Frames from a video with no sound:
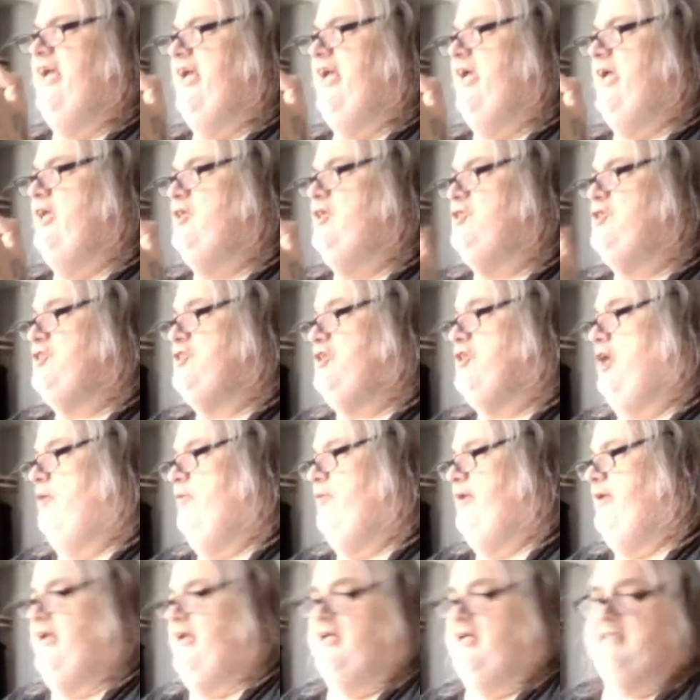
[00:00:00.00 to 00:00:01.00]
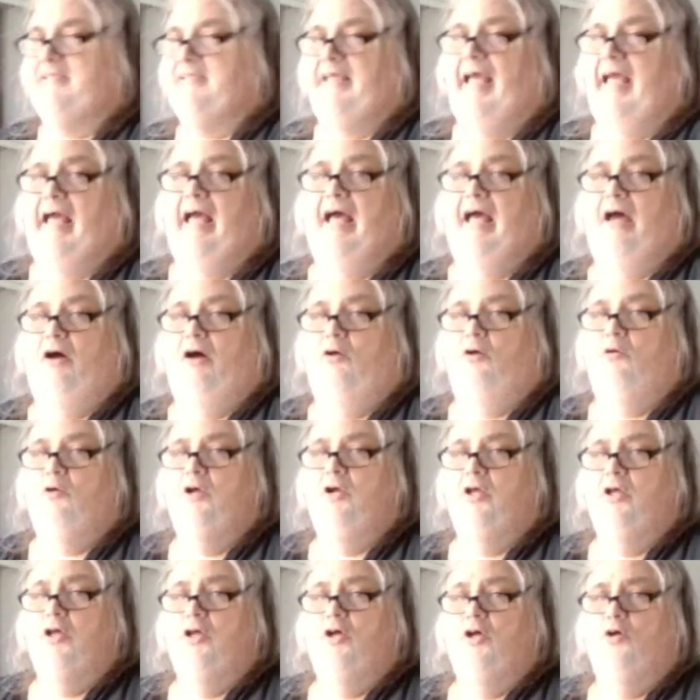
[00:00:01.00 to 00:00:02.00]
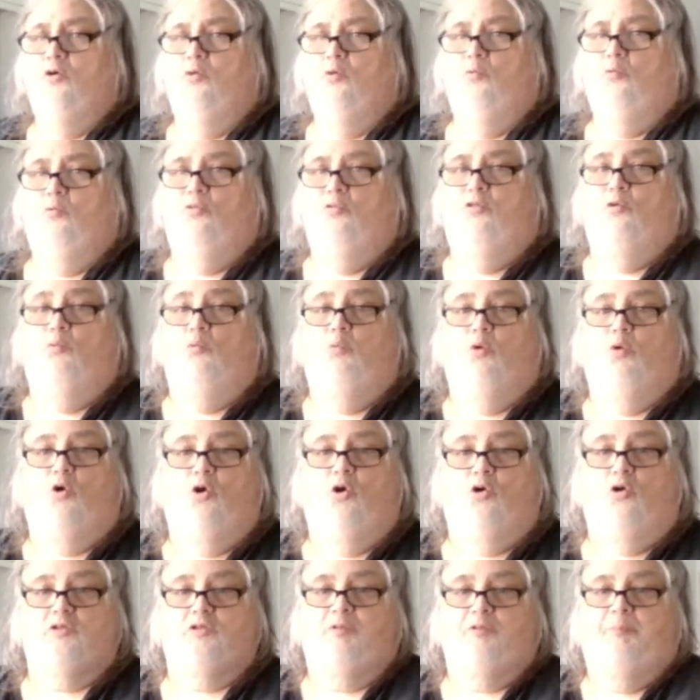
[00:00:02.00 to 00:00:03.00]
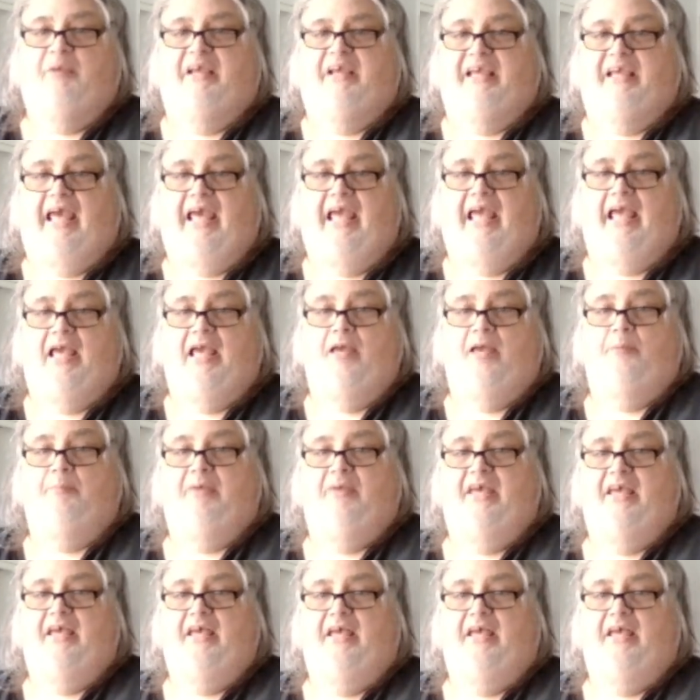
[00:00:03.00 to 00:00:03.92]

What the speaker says: he's showing us how the world became